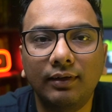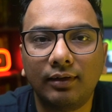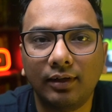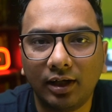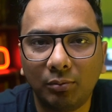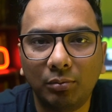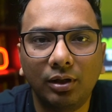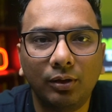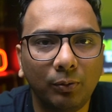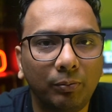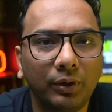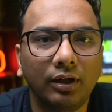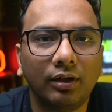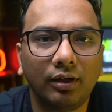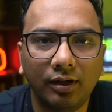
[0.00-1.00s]
is liable to
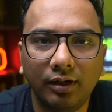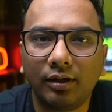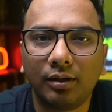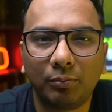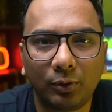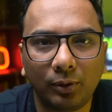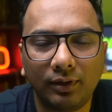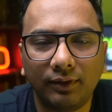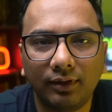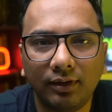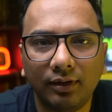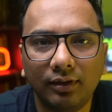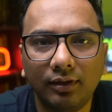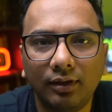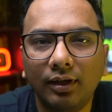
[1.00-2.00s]
pay under a
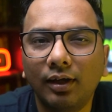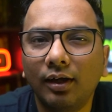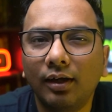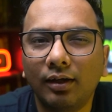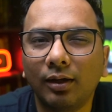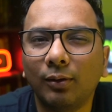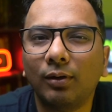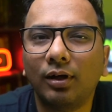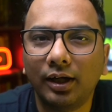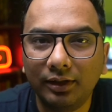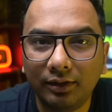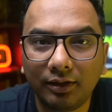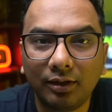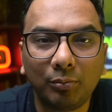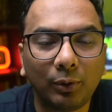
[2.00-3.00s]
policy. Now,
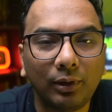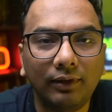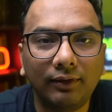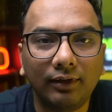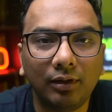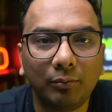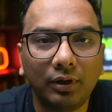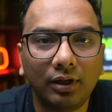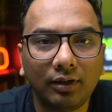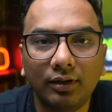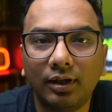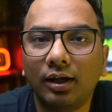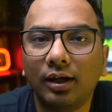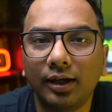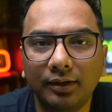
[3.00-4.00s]
higher the policy limit,
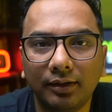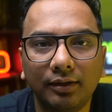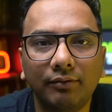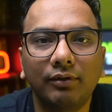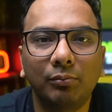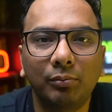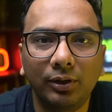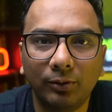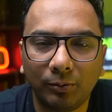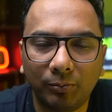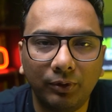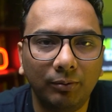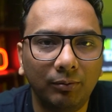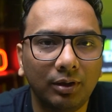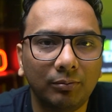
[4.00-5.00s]
the higher will be your
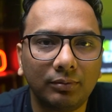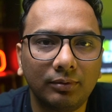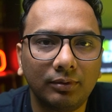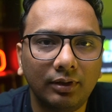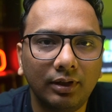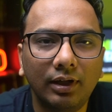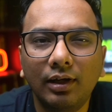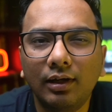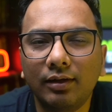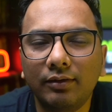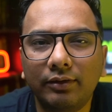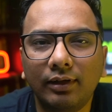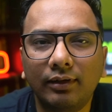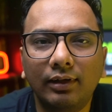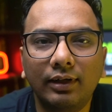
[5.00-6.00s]
premium.
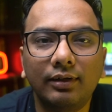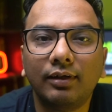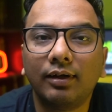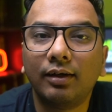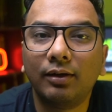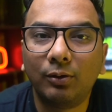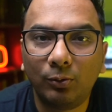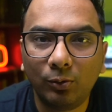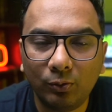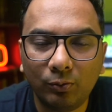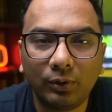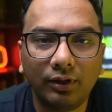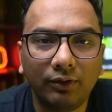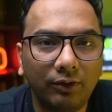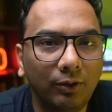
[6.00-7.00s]
Generally, there are two
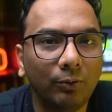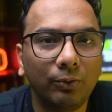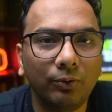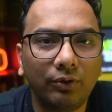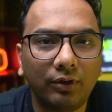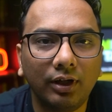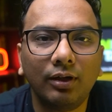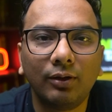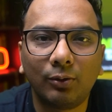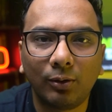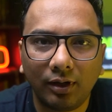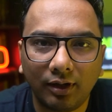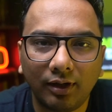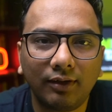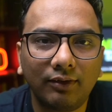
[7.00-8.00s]
words used in
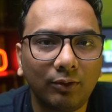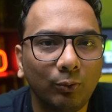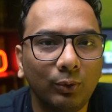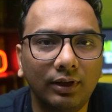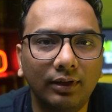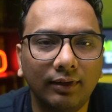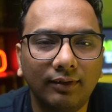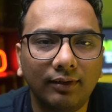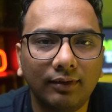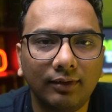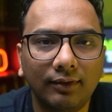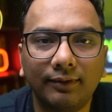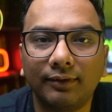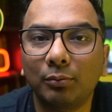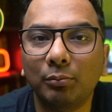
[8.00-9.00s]
context with this:
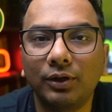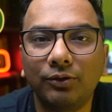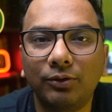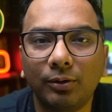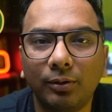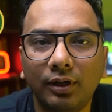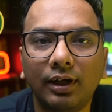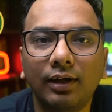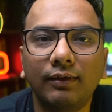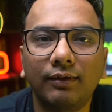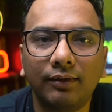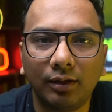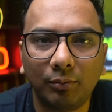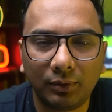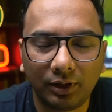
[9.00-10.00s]
sum insured and
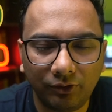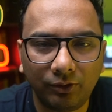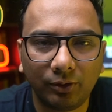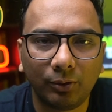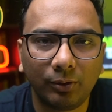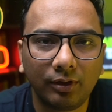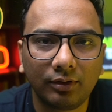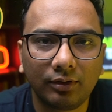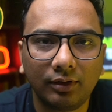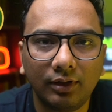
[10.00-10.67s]
sum assured.